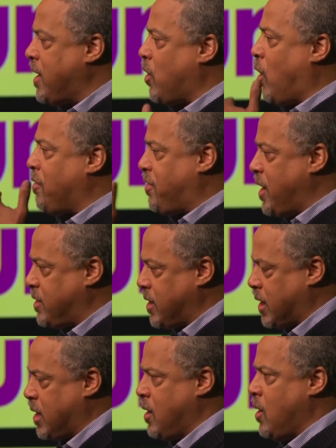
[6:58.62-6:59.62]
that
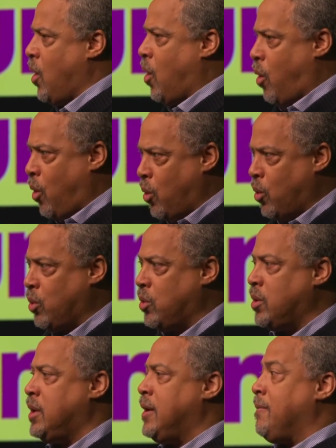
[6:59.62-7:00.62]
authentic,
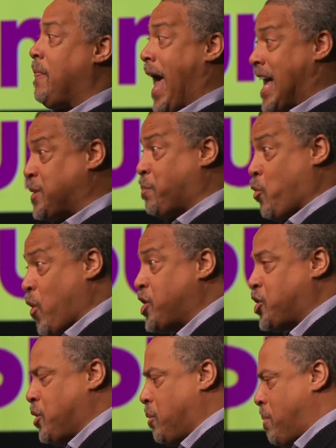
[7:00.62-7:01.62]
whole, aspirational